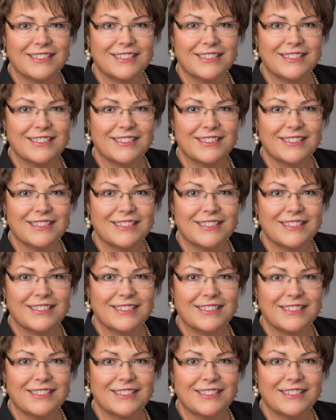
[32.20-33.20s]

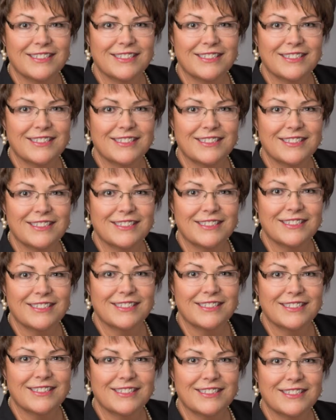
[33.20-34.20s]

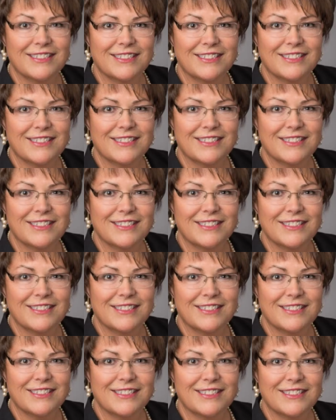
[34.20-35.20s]

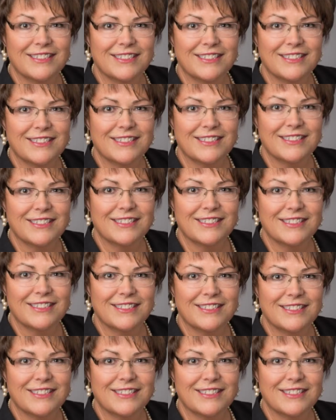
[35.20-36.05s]
This person isn't speaking.